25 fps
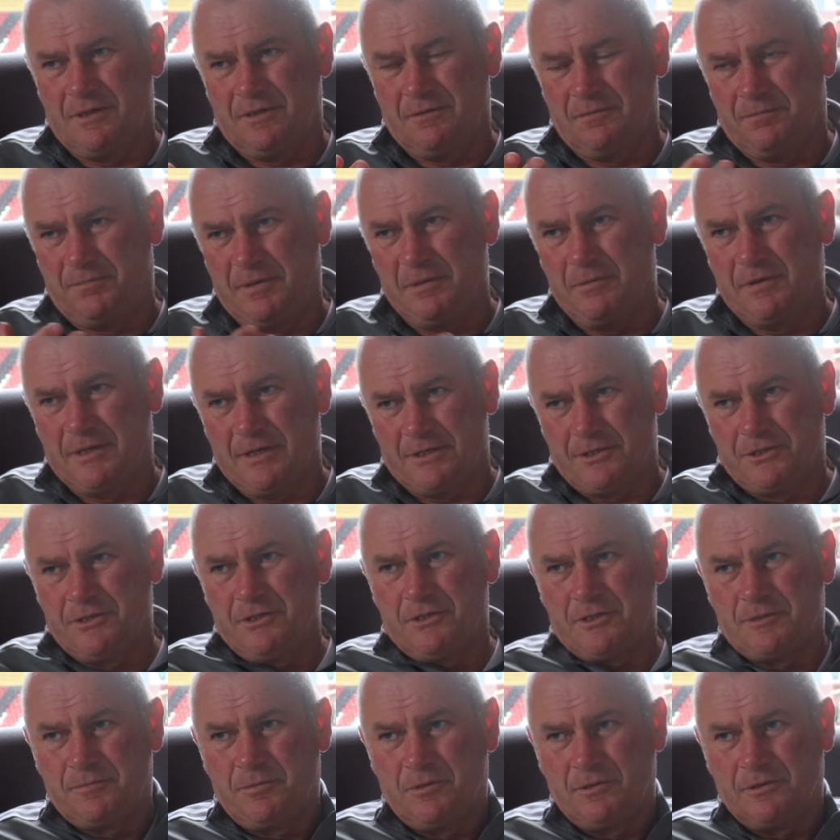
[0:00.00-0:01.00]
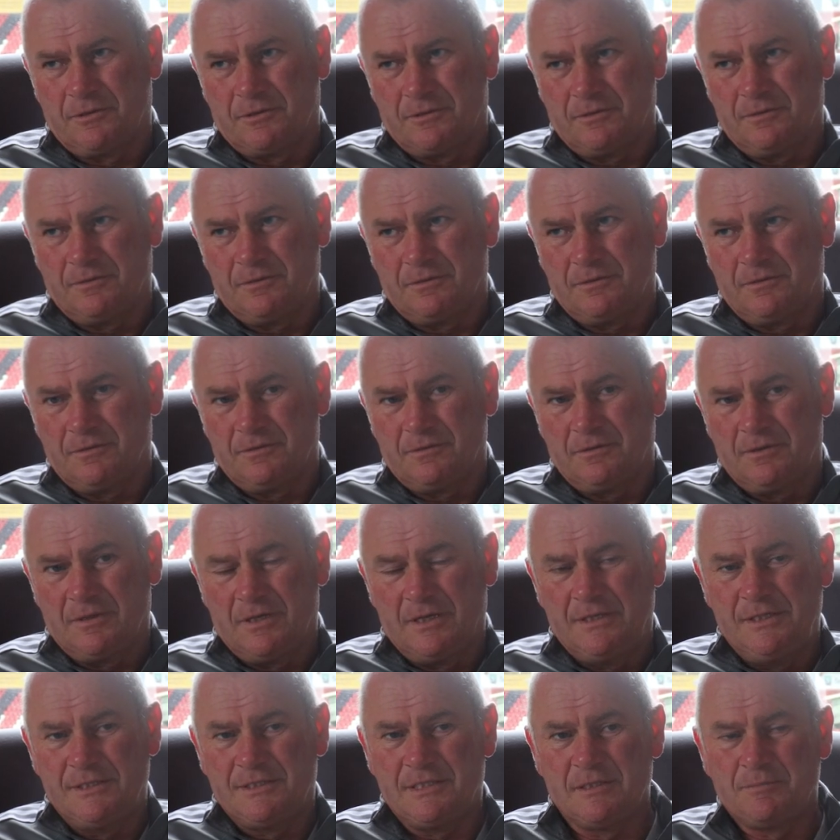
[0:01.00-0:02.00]
and people get shirts pulled.
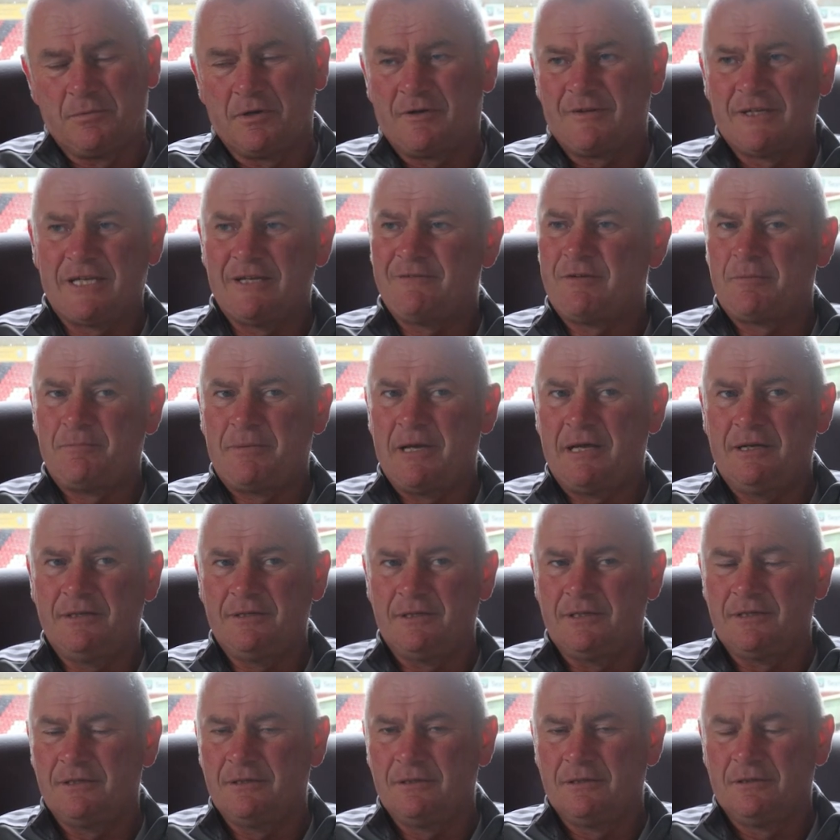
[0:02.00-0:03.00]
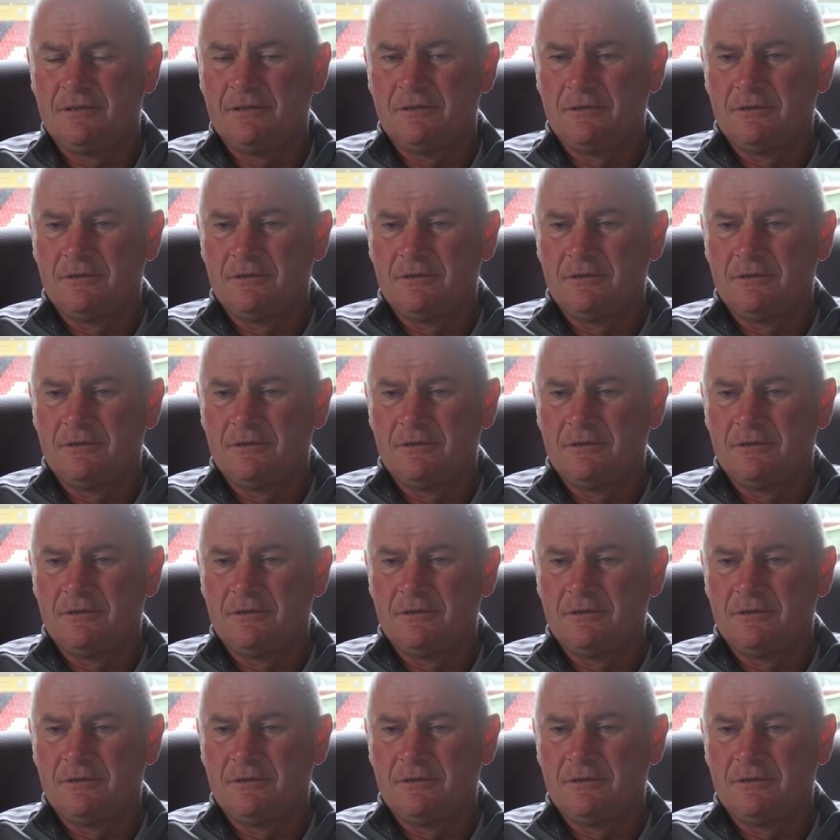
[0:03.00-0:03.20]
And he said, well, I'll give a penalty,